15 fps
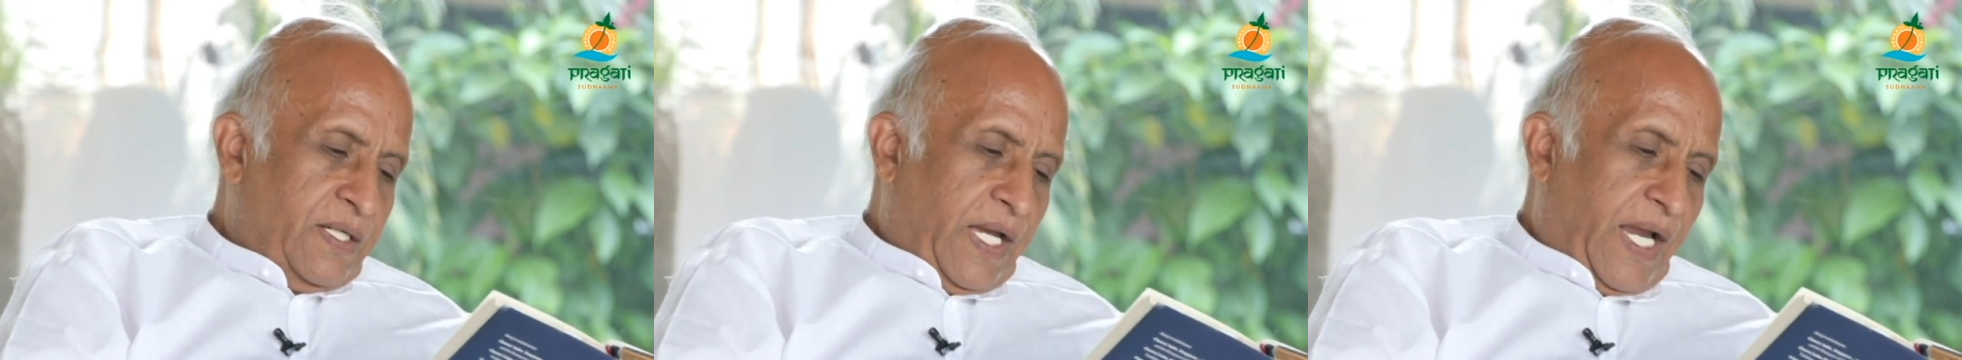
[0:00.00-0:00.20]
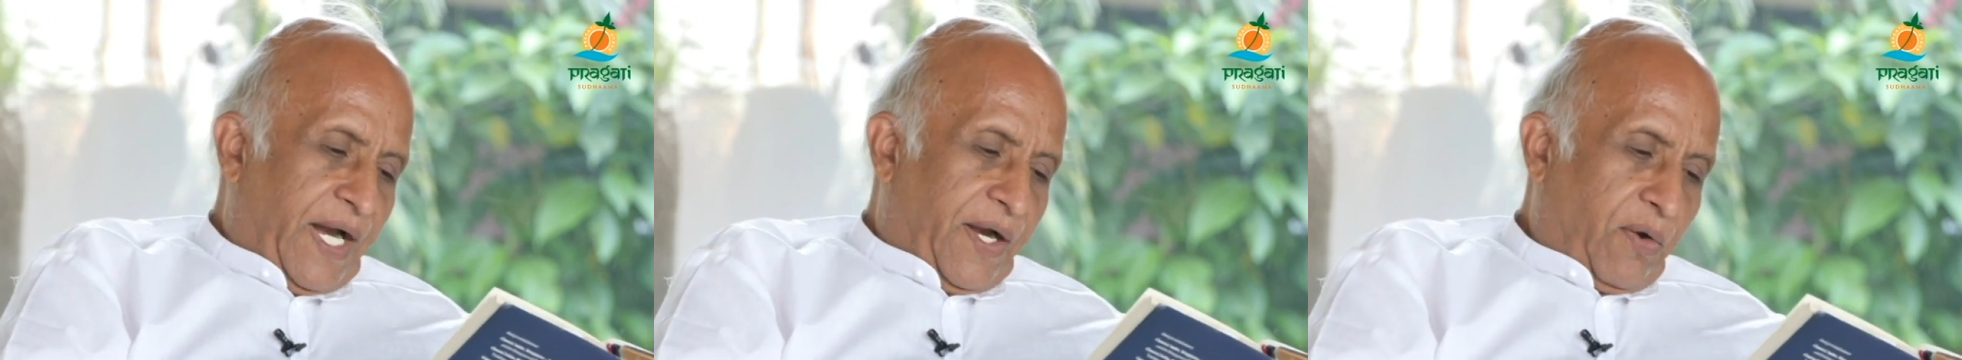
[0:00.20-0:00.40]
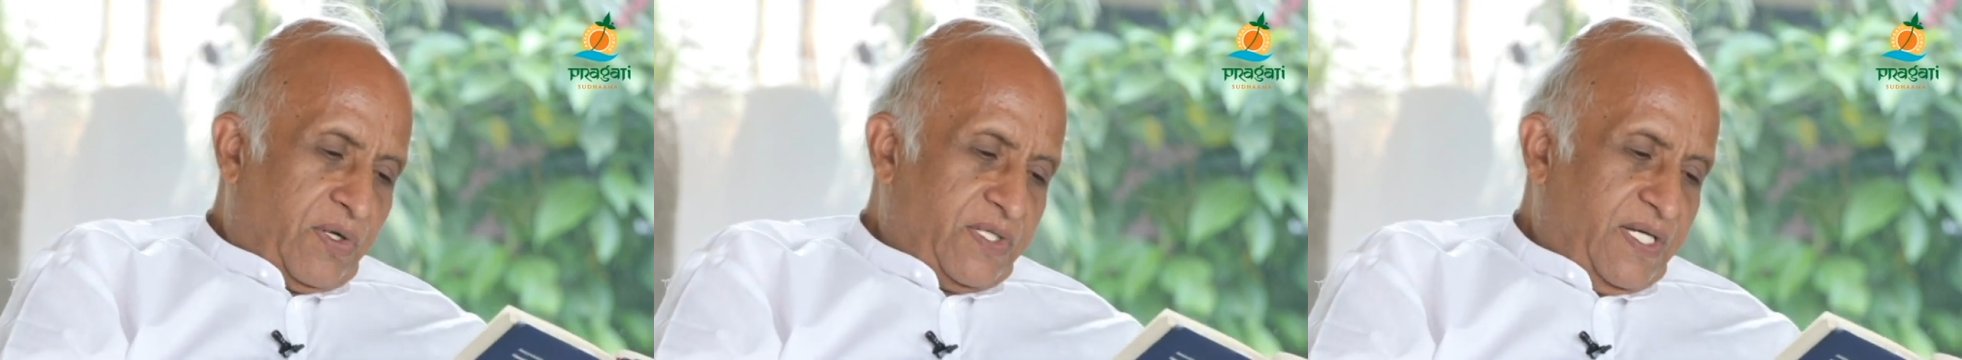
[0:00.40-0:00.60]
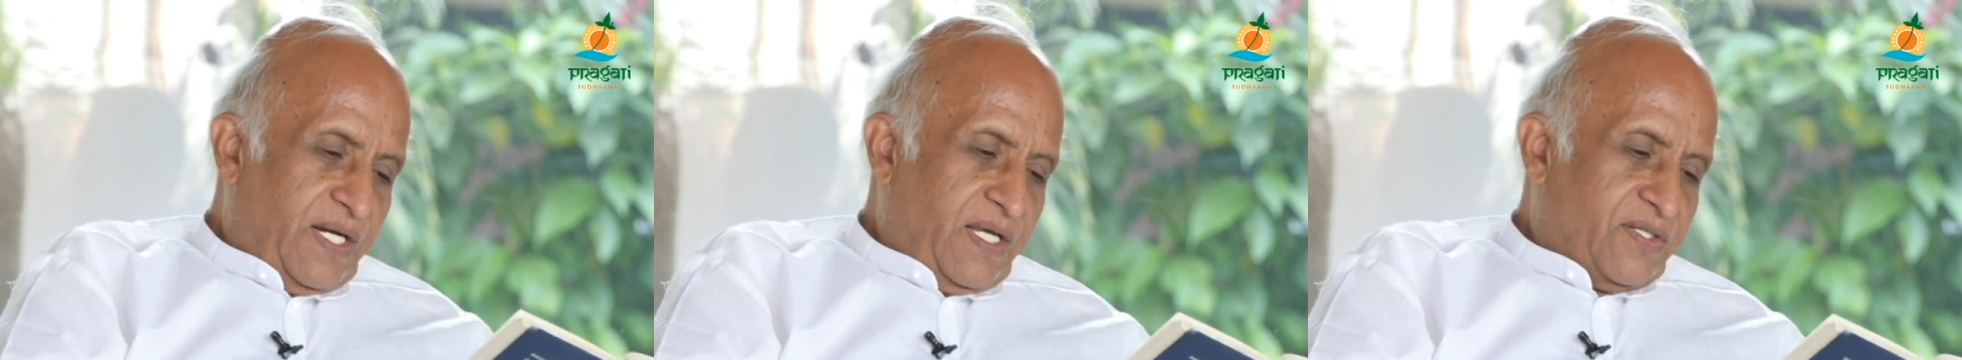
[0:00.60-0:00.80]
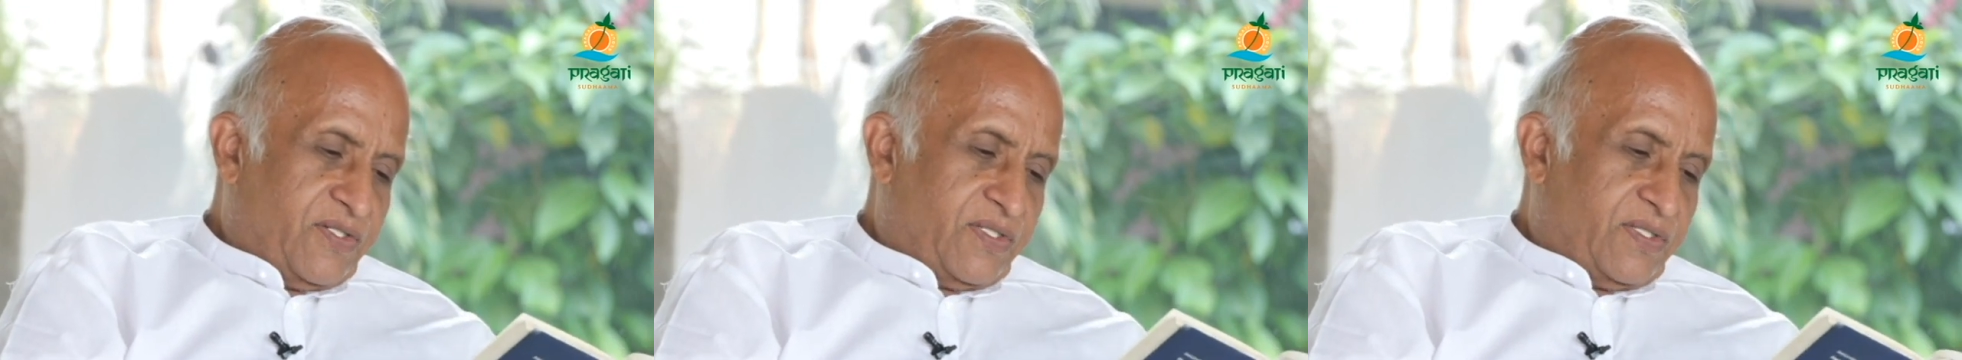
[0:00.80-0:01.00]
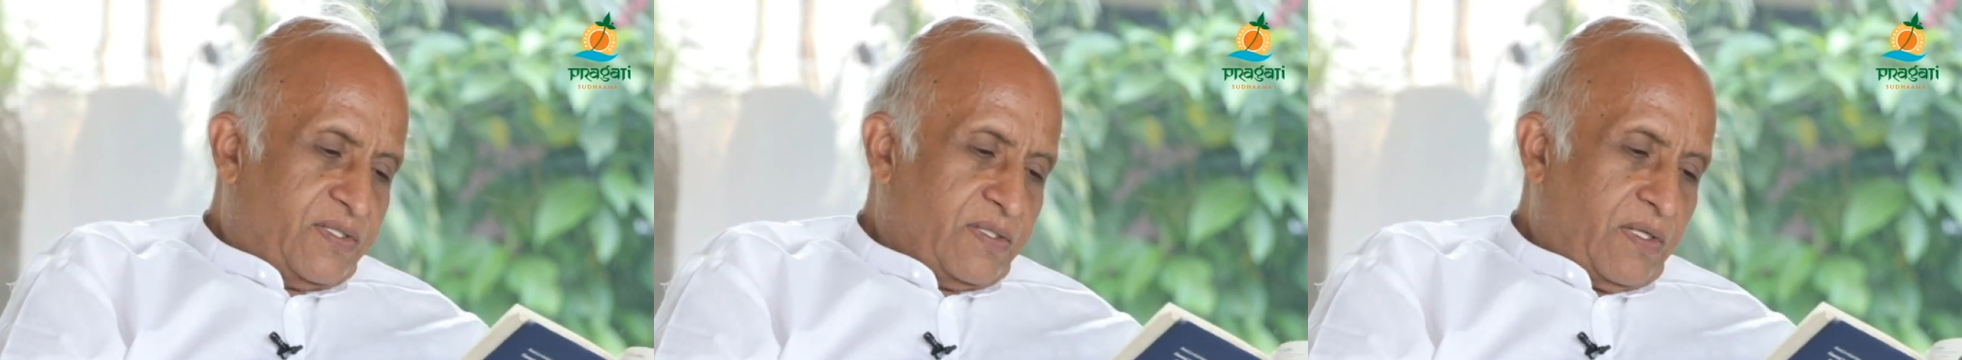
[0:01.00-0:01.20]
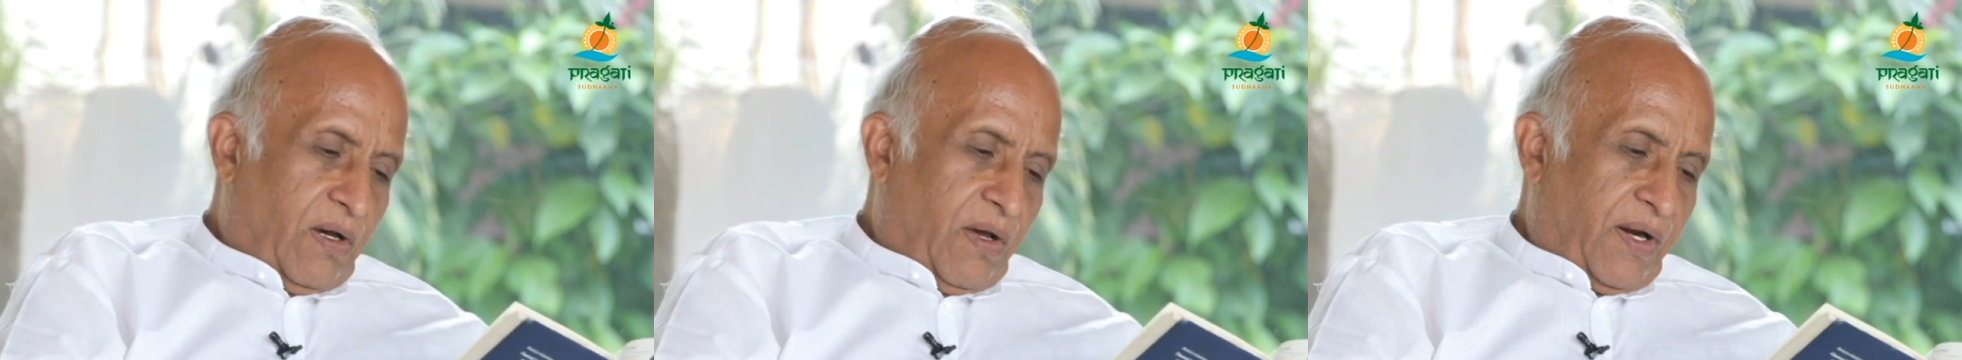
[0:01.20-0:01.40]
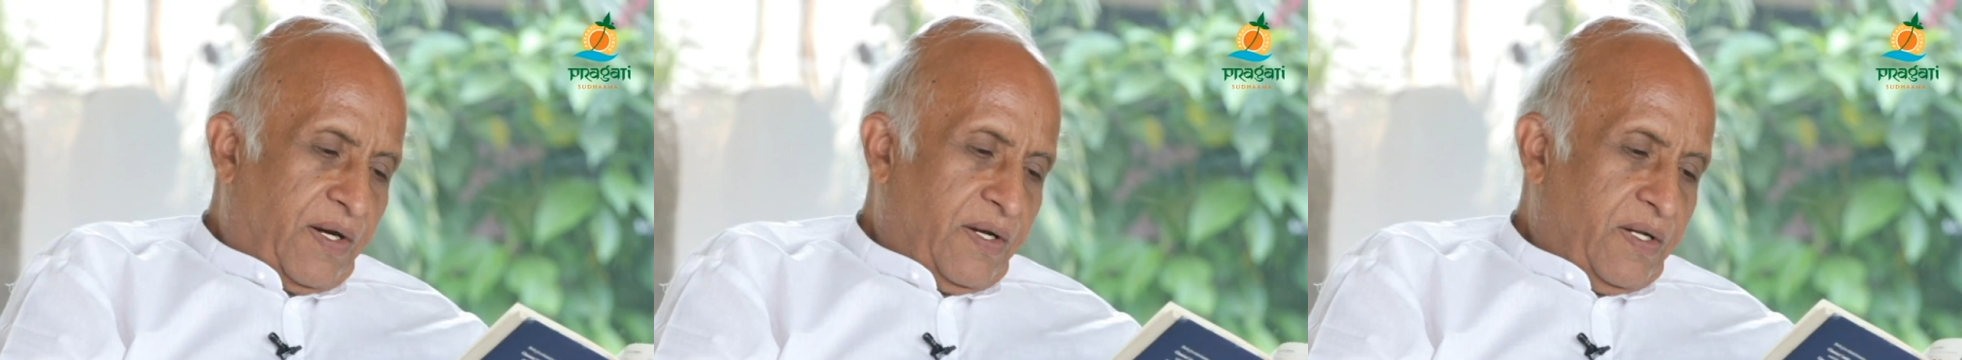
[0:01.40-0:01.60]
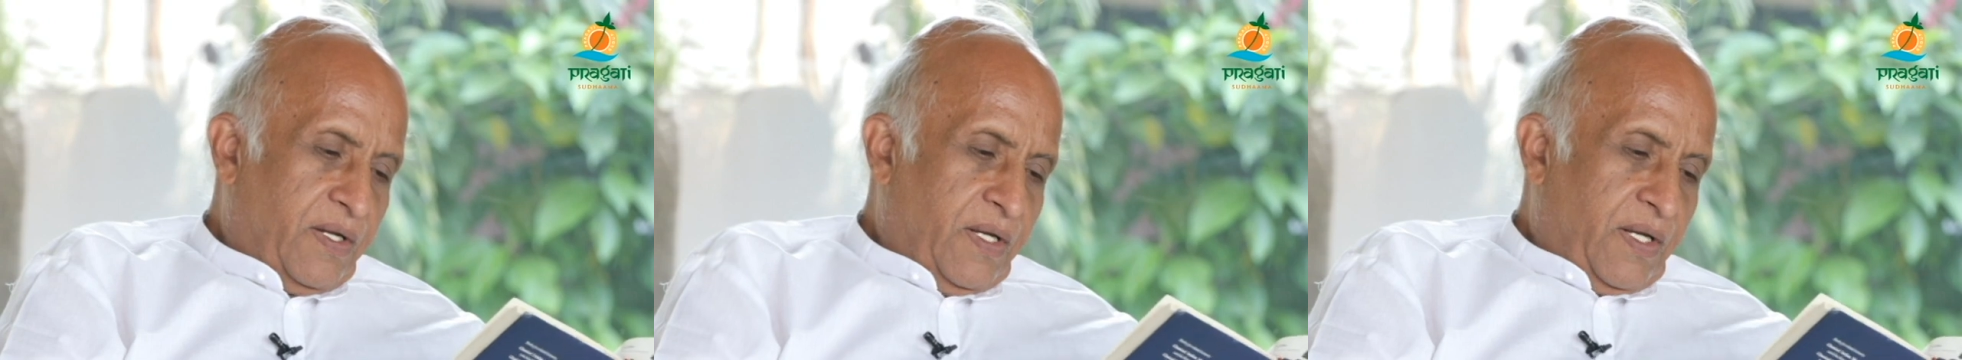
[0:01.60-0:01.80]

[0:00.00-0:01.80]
heterogeneous or